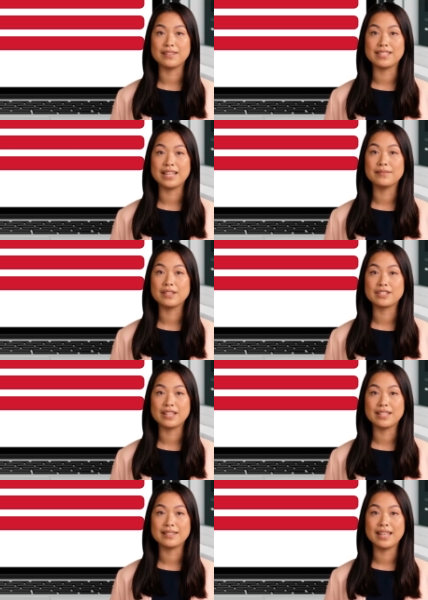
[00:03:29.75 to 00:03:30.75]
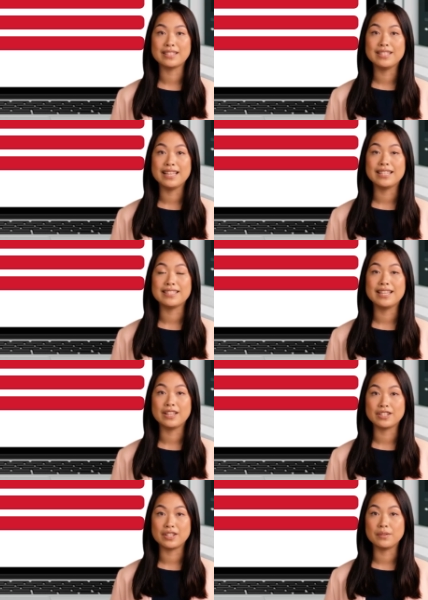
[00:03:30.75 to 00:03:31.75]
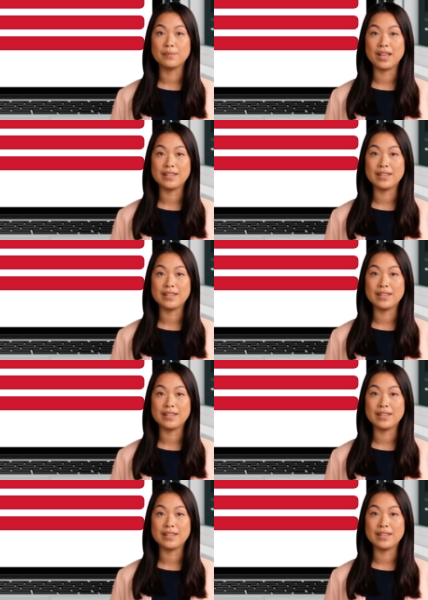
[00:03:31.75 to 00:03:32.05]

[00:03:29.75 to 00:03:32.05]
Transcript: The technician investigates the issue